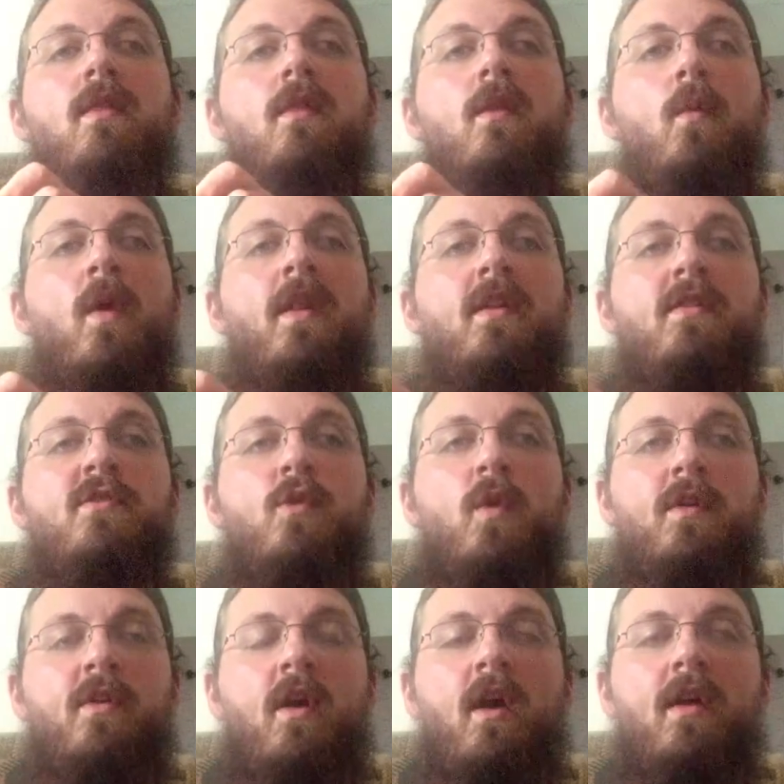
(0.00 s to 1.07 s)
the way that you
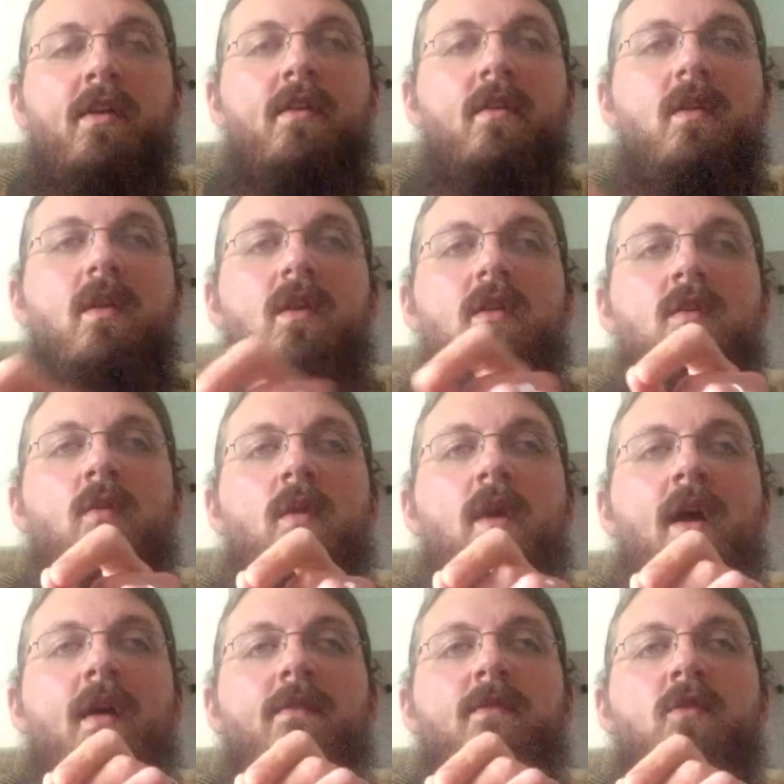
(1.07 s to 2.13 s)
are taught. You
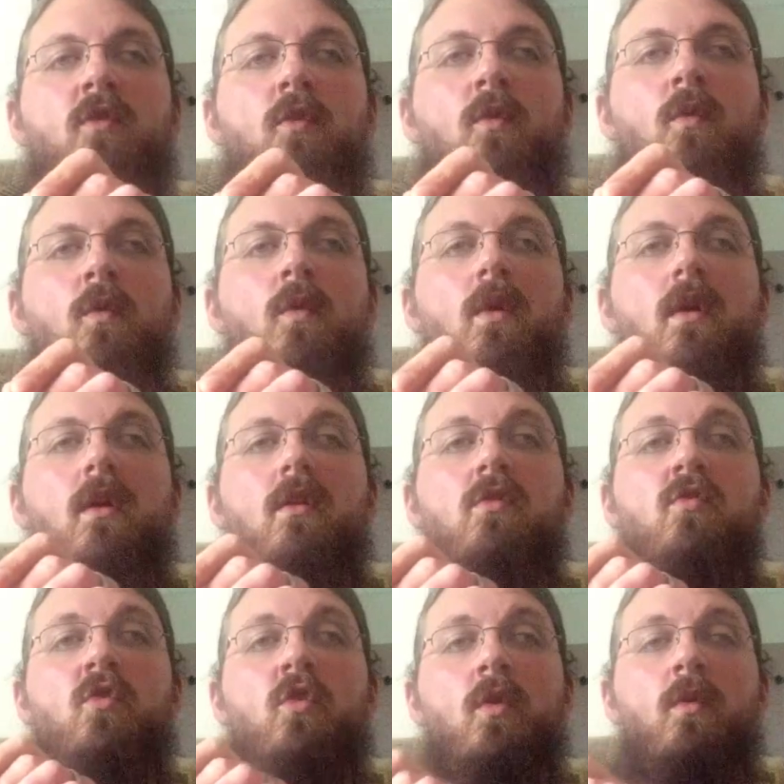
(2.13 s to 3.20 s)
have to
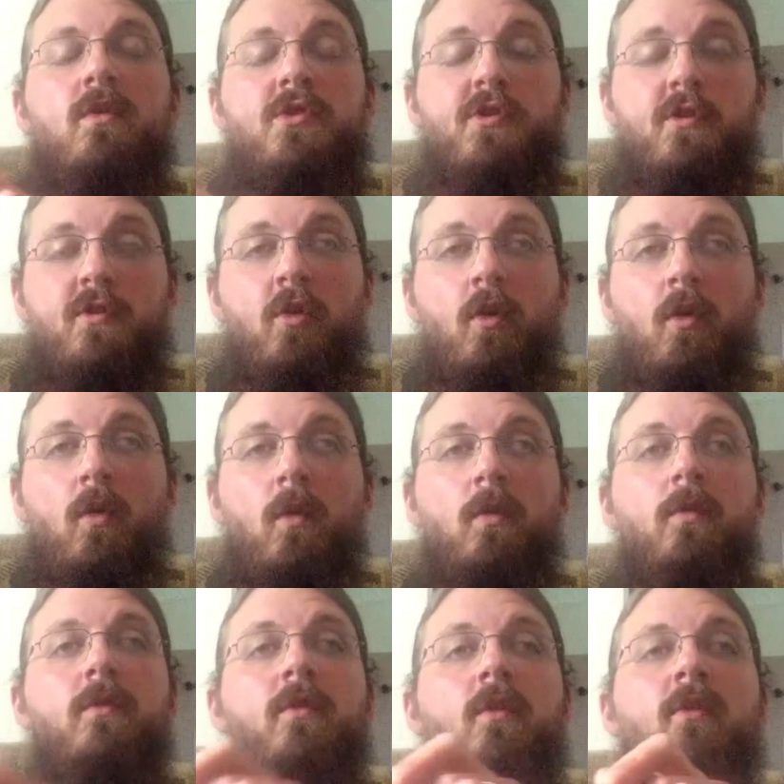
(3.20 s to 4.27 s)
do what you're
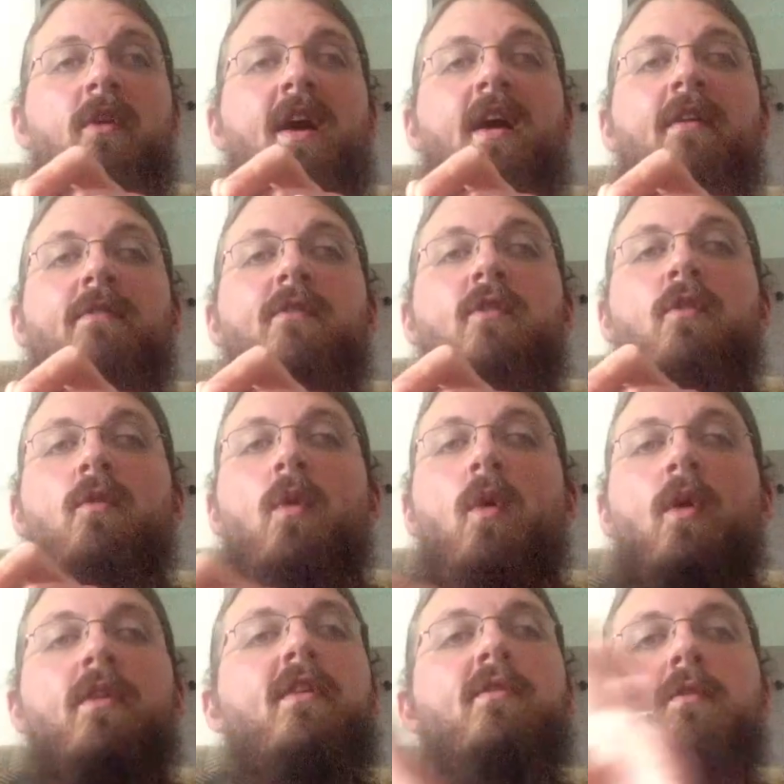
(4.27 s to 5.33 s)
told. You have to,
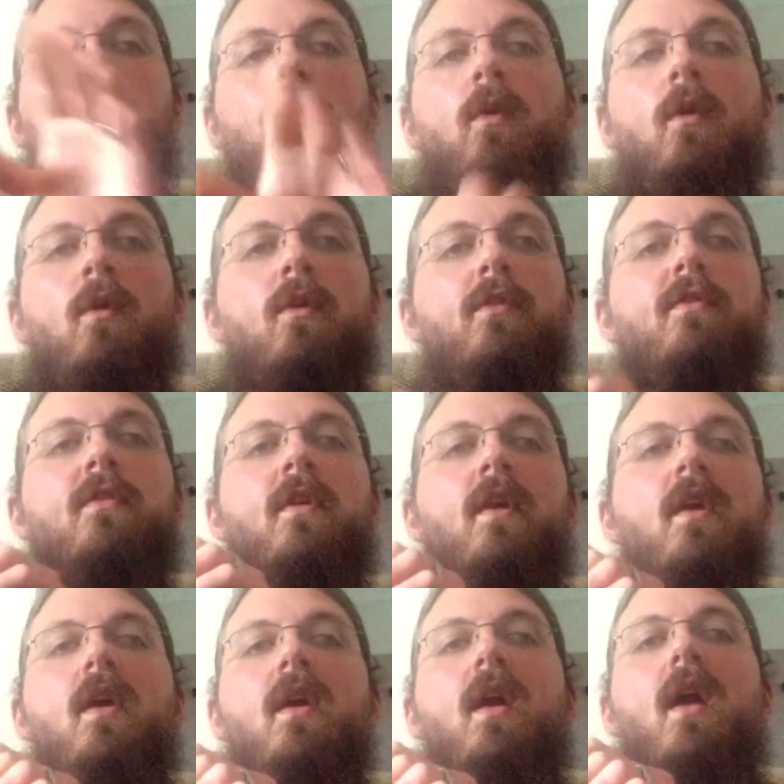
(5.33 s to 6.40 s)
all these rules,
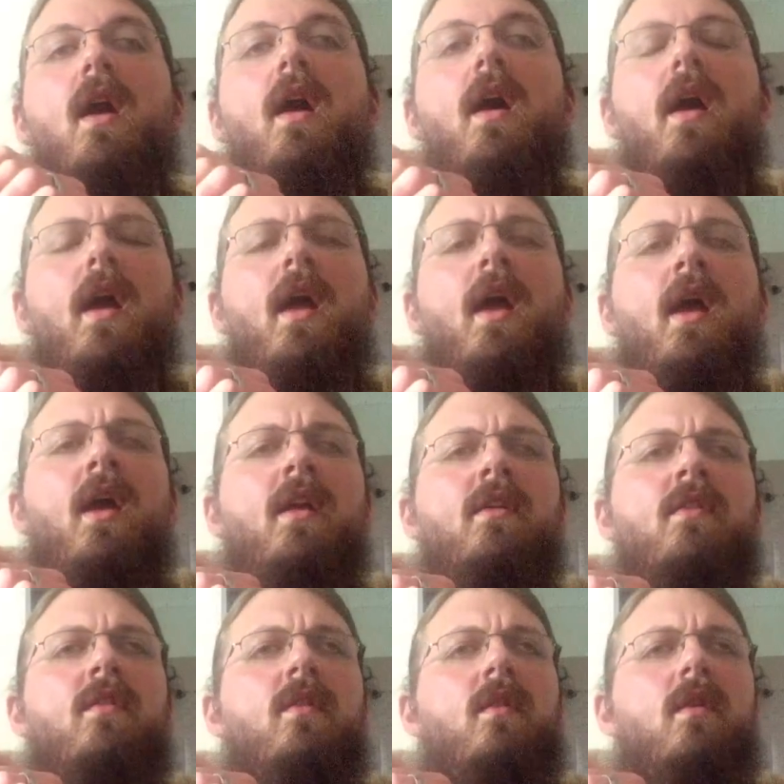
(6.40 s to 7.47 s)

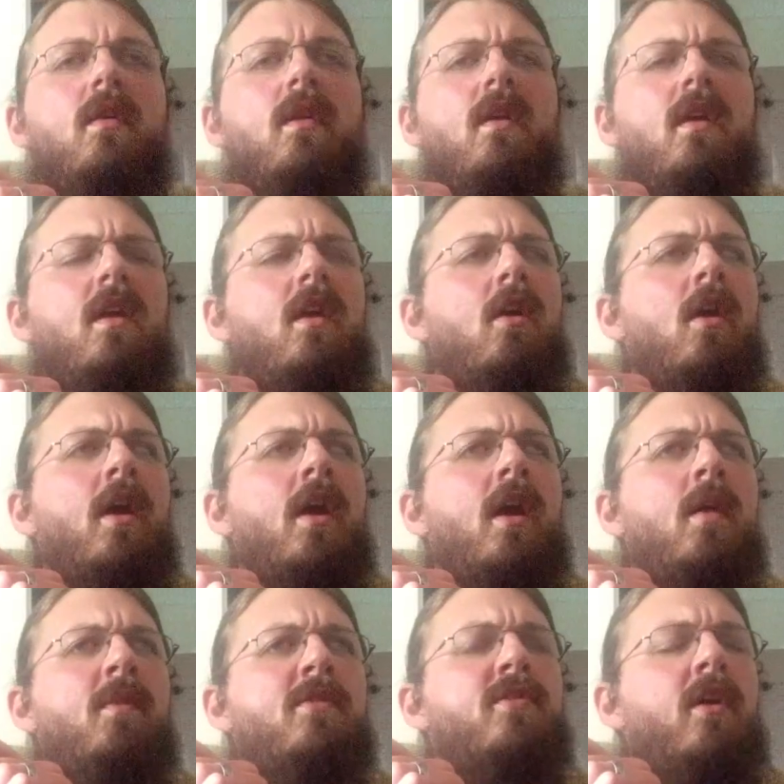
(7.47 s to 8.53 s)
and here I
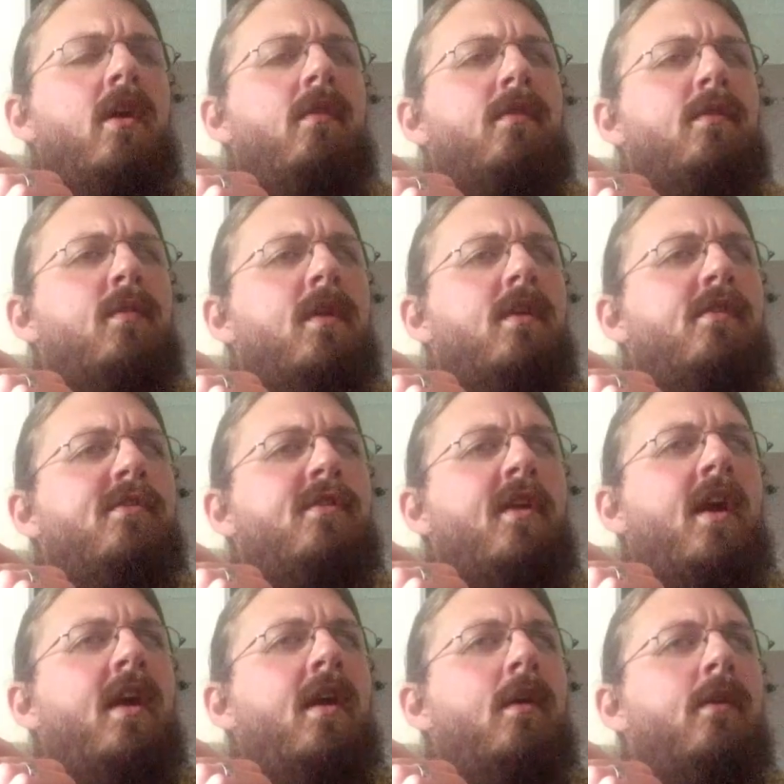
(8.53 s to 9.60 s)
am, a Jehovah's Witness
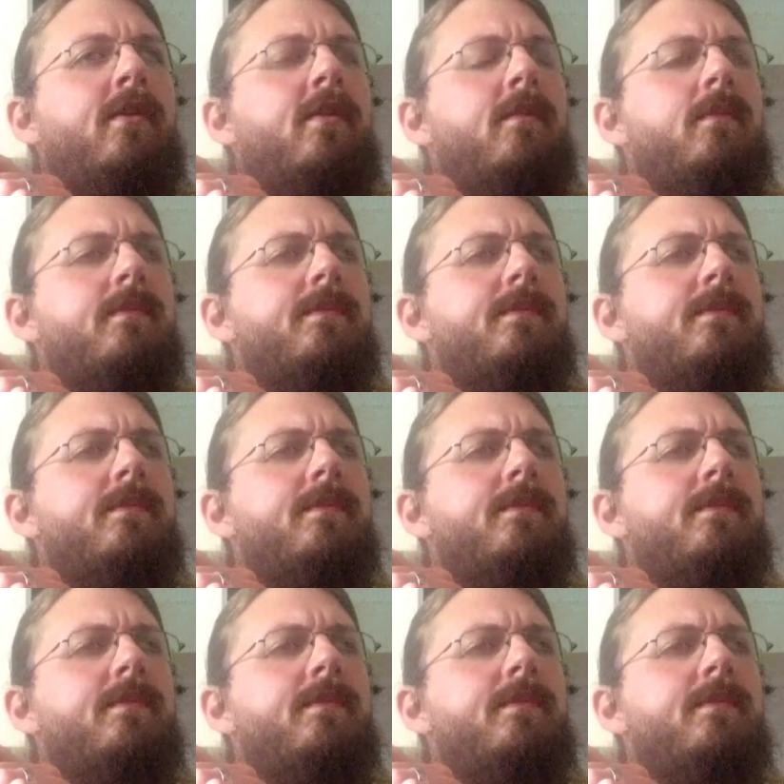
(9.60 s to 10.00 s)
child,